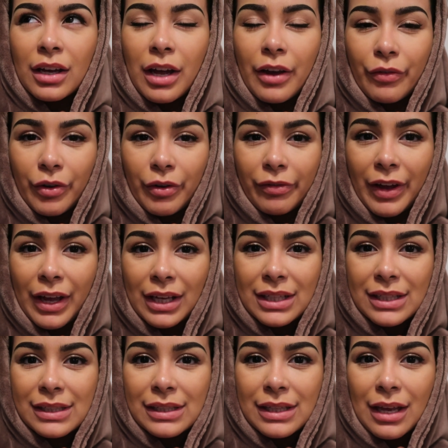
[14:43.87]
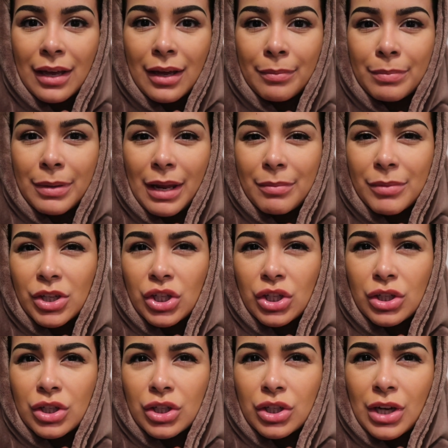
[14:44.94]
Cover FX
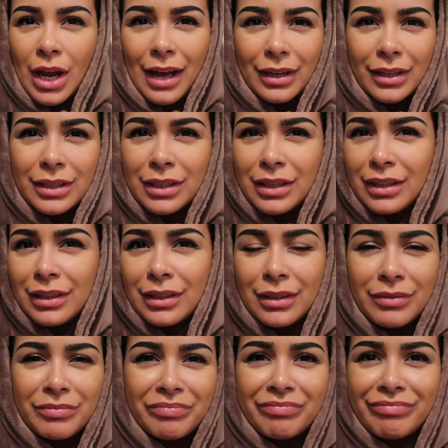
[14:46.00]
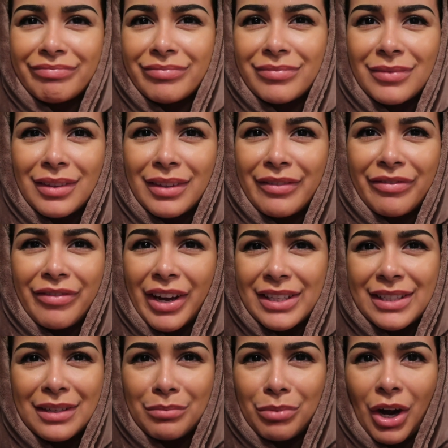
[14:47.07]
Blemish Acne
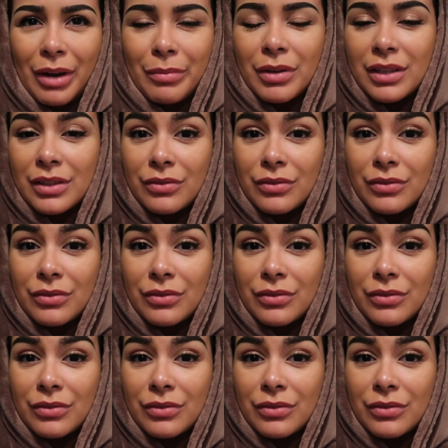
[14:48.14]
Fighting Primer.